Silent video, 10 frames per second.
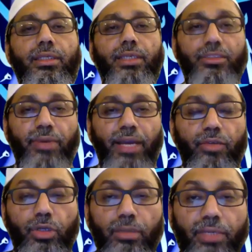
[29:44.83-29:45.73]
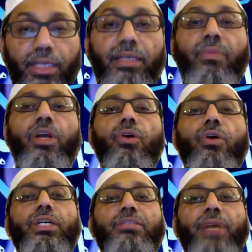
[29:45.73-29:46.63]
Ijma al-Ulama
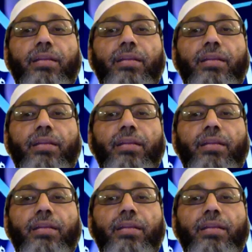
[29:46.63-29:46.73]
or Ijma